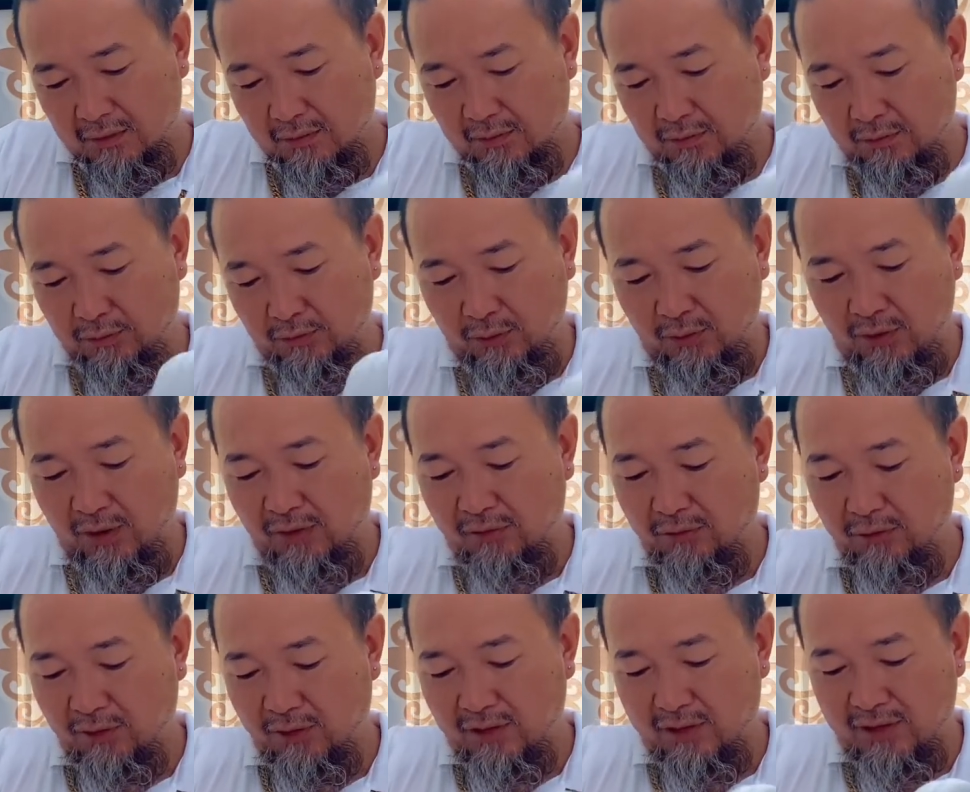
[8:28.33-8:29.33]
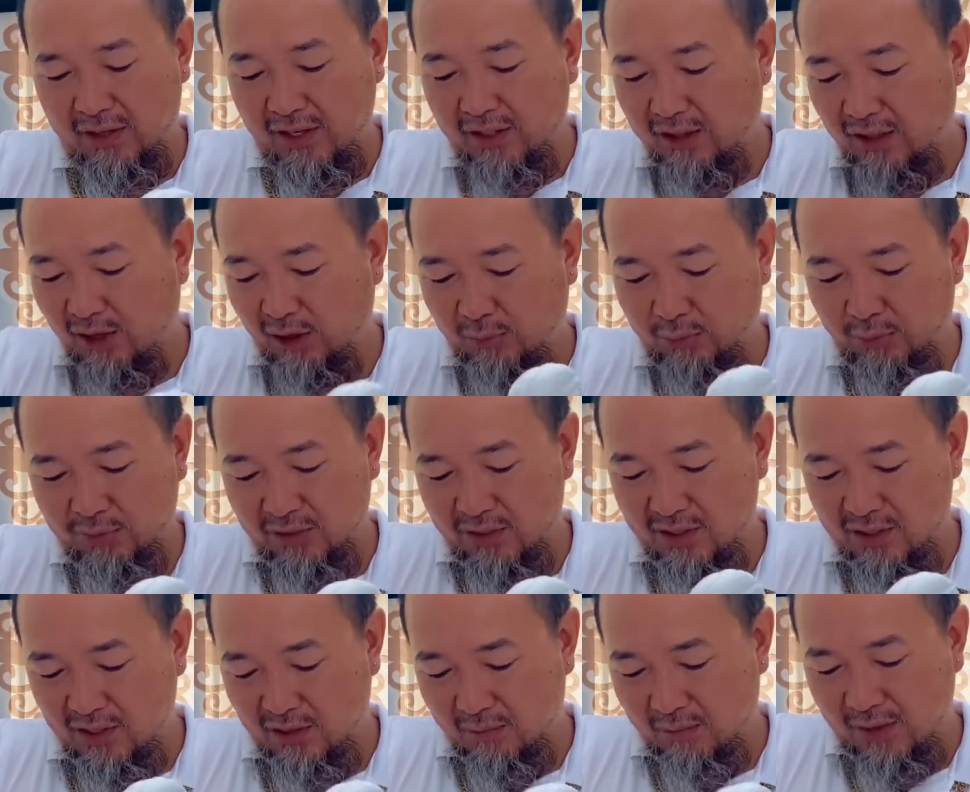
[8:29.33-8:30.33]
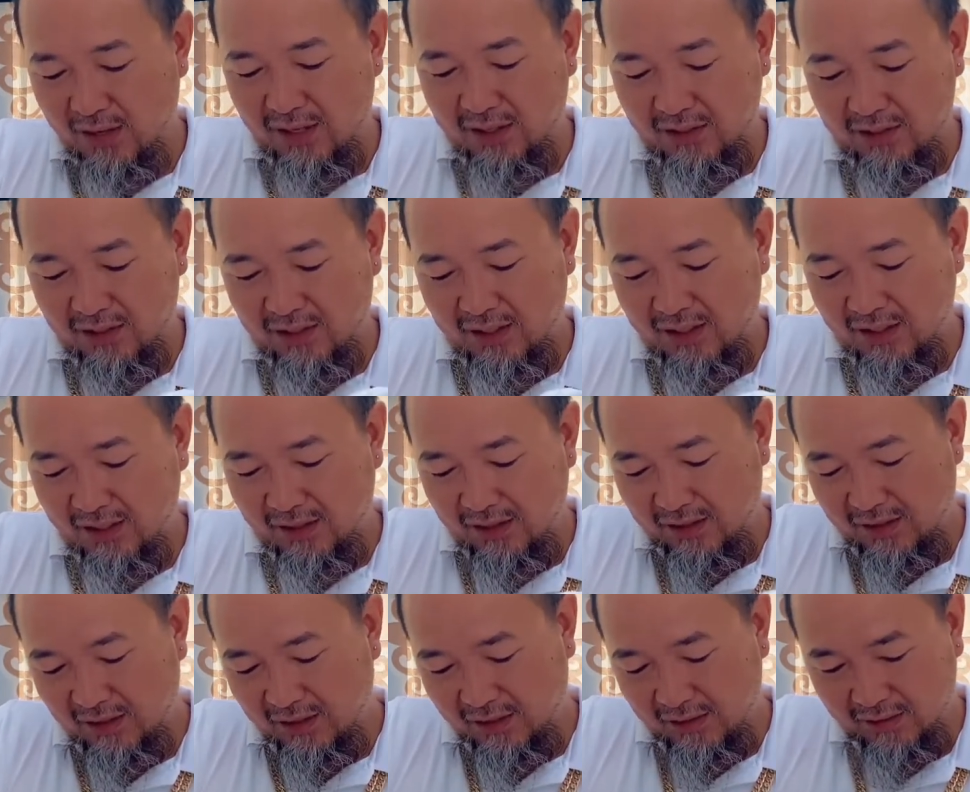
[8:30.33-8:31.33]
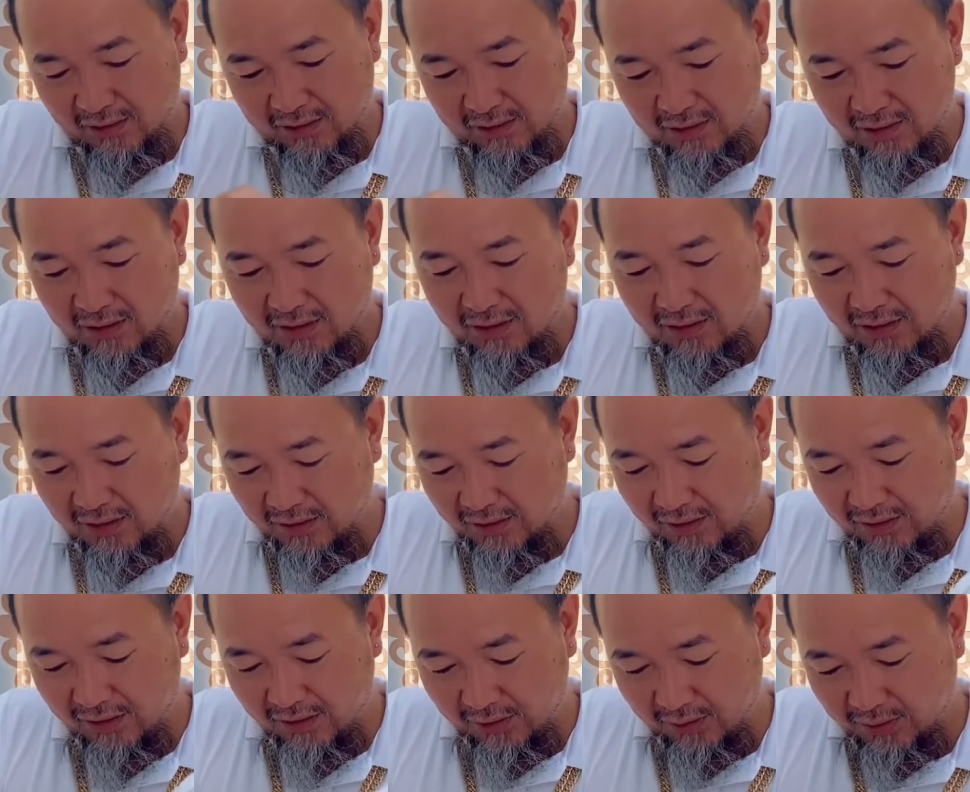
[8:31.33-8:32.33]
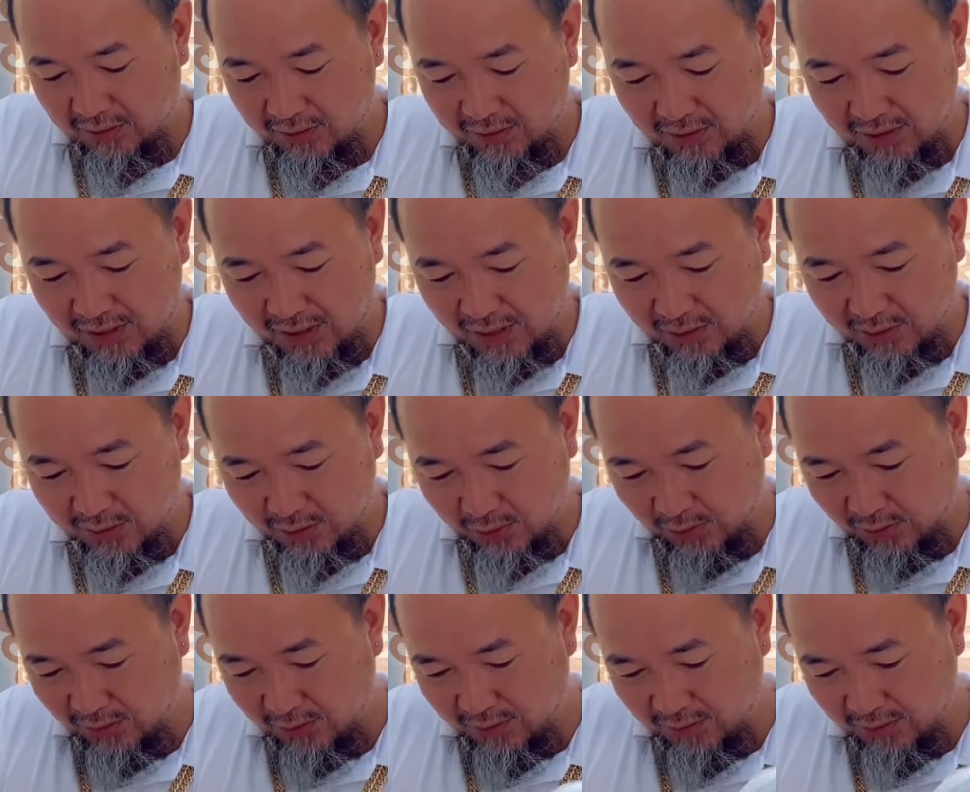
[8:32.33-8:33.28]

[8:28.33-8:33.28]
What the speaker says: before I forget how to put this thing back. See, there you go. See, now it's all